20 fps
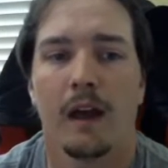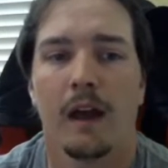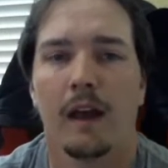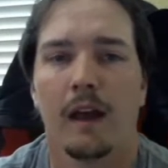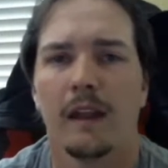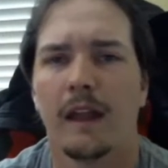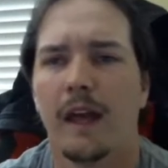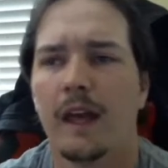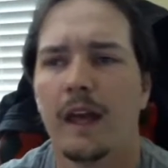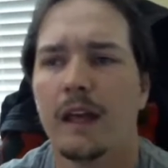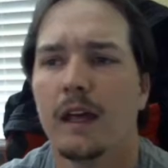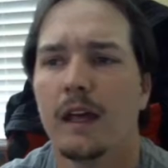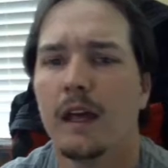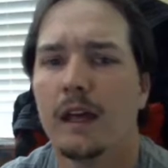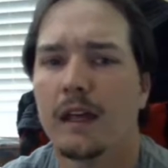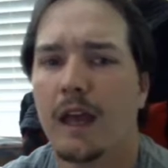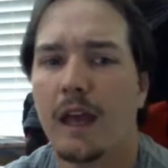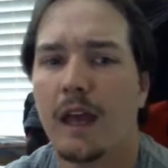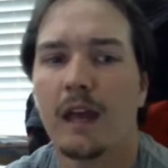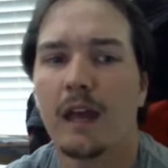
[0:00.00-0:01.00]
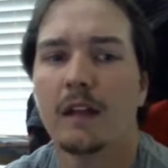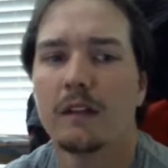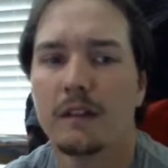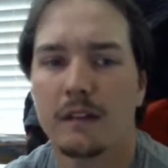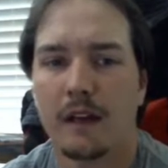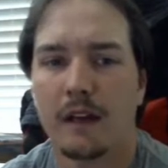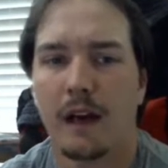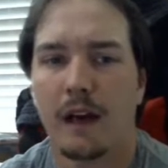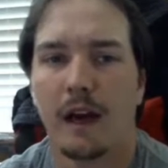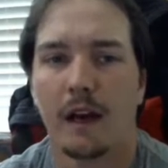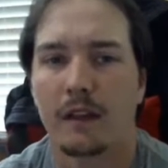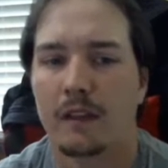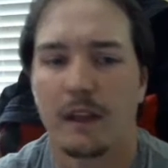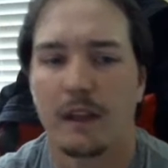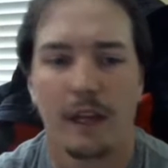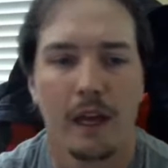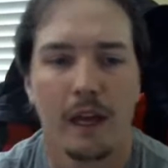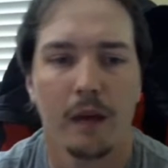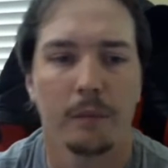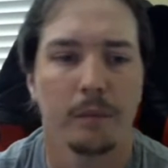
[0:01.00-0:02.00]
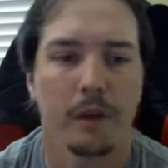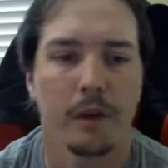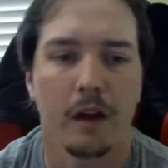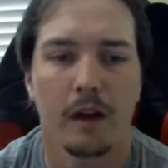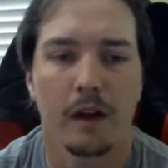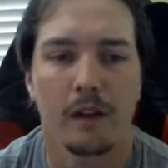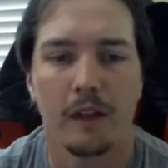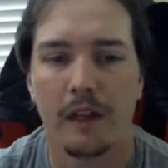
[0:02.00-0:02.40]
and they can't attack, they can't block,